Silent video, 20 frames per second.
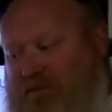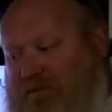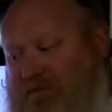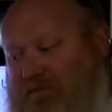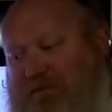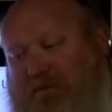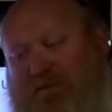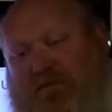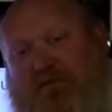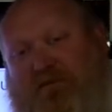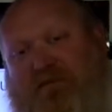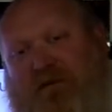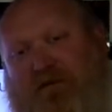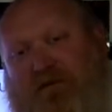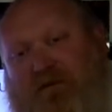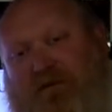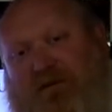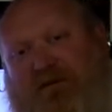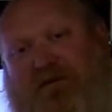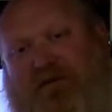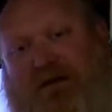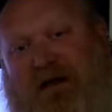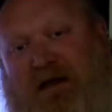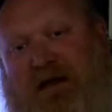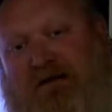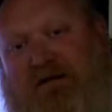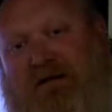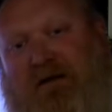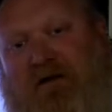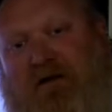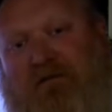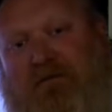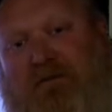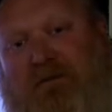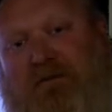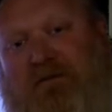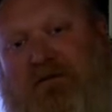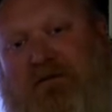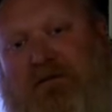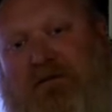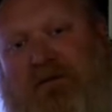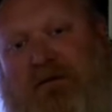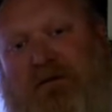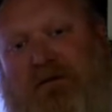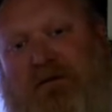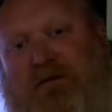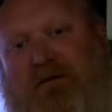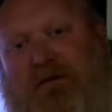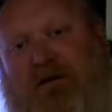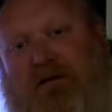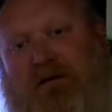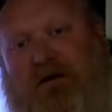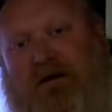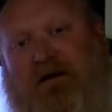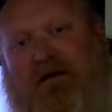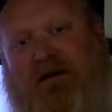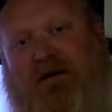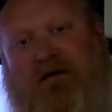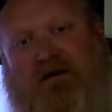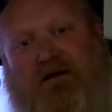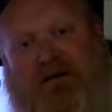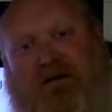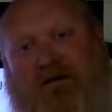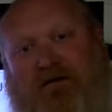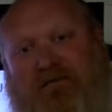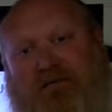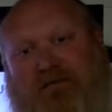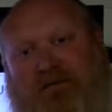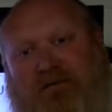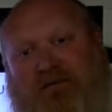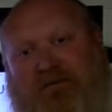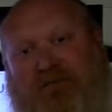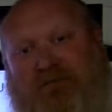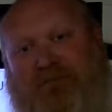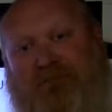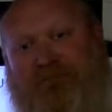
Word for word: there's a little door that slides open, all right, and closes.